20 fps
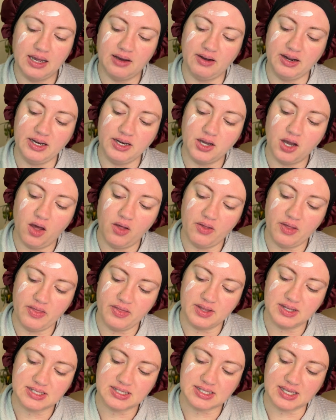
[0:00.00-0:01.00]
I know that
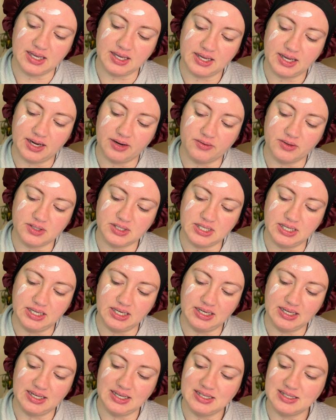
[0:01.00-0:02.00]
this skincare routine
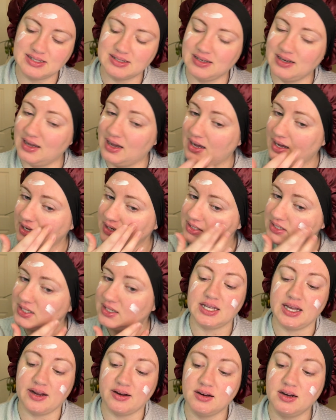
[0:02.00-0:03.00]
is not
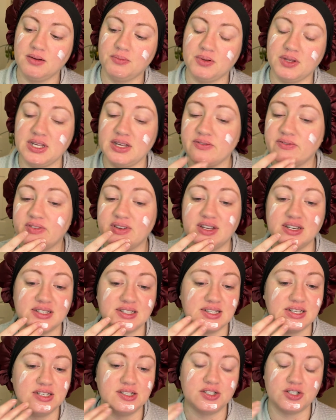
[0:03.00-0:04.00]
terribly
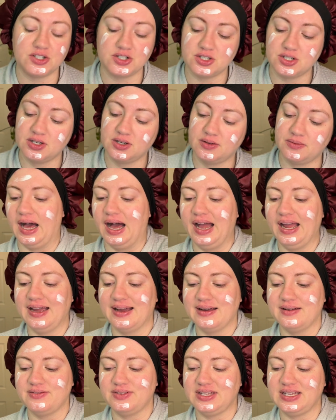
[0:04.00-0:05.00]
vintage. I
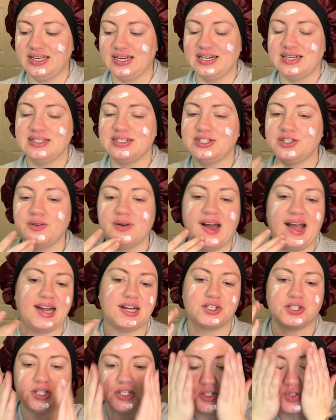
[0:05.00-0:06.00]
have yet to
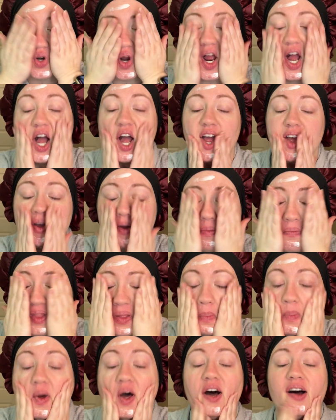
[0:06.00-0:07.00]
actually try the
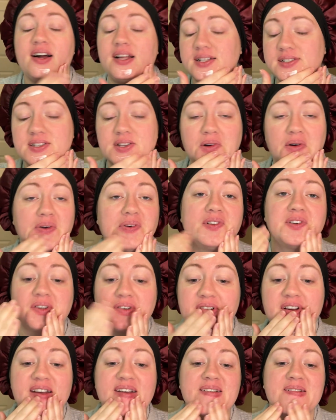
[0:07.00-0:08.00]
Pond's cold
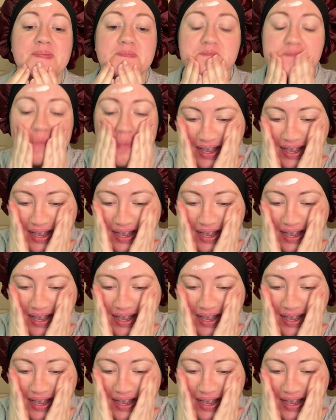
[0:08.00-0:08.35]
cream.